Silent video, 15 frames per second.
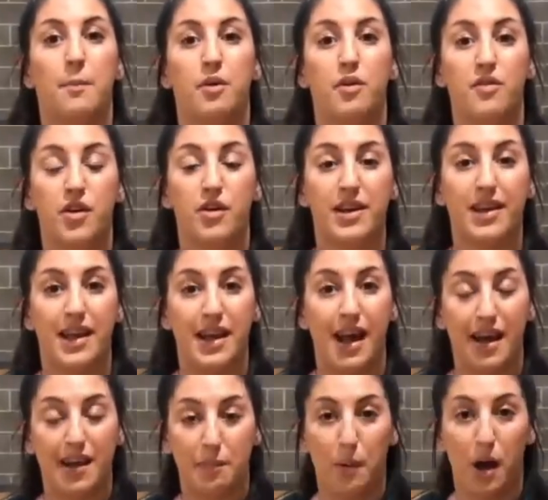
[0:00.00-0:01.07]
moving on to the
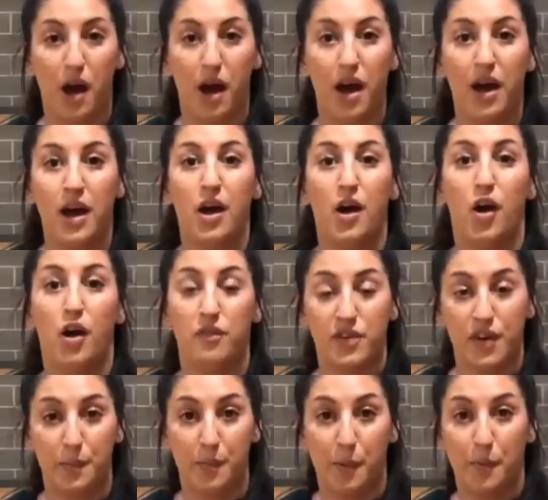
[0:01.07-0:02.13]
next part of
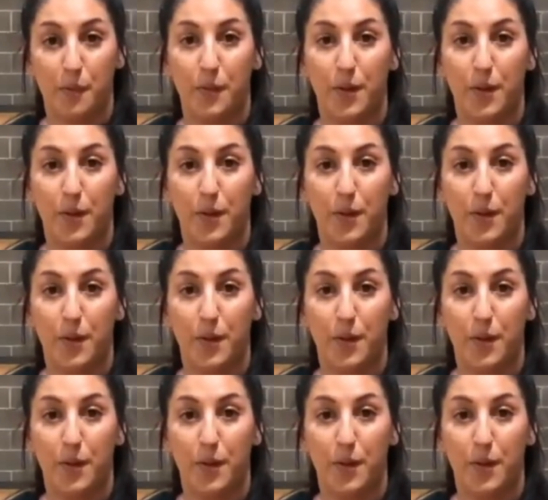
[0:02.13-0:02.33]
tip number